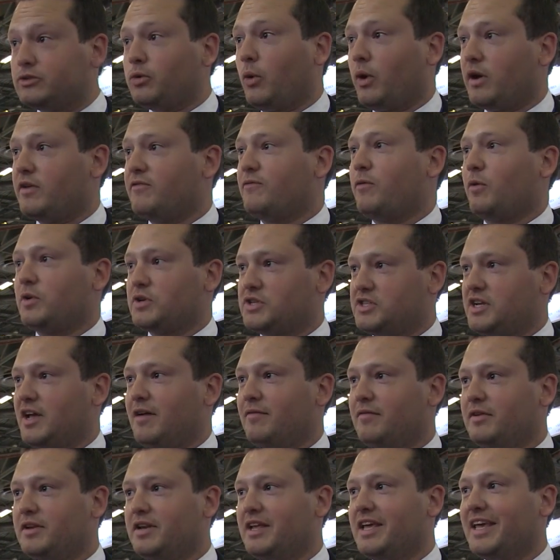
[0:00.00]

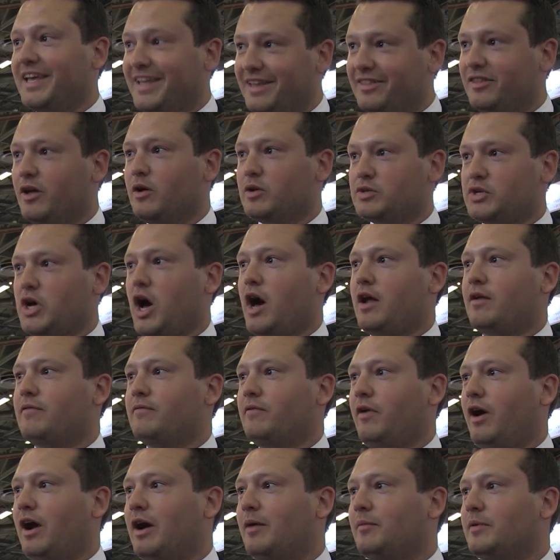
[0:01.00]
24/7 in those hot
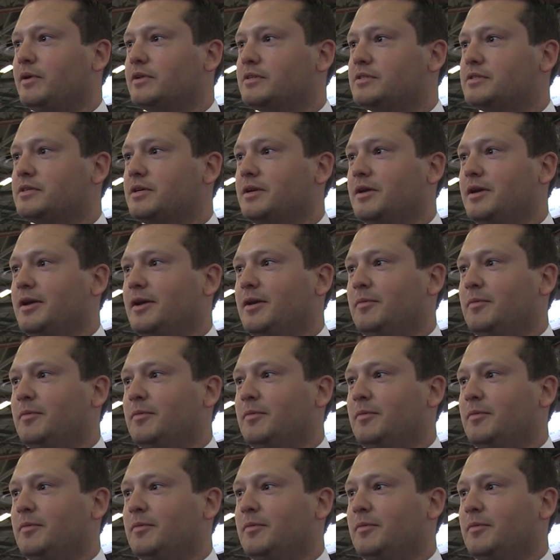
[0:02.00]
environments.